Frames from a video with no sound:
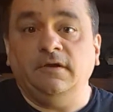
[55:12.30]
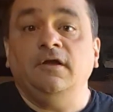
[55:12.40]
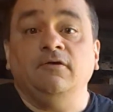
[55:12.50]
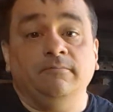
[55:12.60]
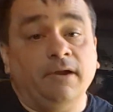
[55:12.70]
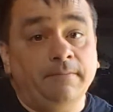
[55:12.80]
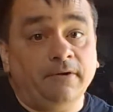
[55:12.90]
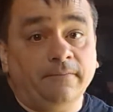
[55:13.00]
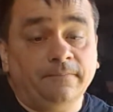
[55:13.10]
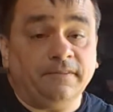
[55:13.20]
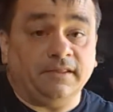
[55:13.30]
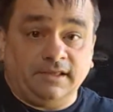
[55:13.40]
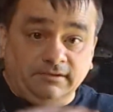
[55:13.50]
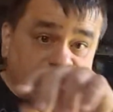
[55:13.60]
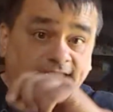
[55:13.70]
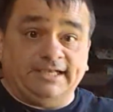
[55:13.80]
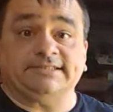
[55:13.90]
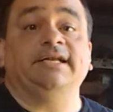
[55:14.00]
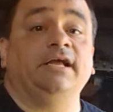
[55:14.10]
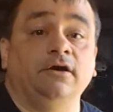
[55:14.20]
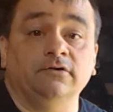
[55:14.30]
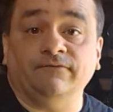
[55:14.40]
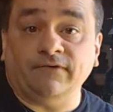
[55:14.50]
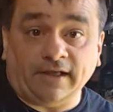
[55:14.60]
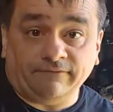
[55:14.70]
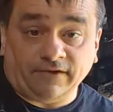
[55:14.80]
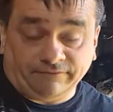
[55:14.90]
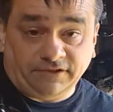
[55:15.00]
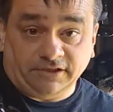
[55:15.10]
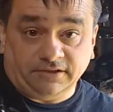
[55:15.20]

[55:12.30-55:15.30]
Remember, he was asking $800 for that 5T.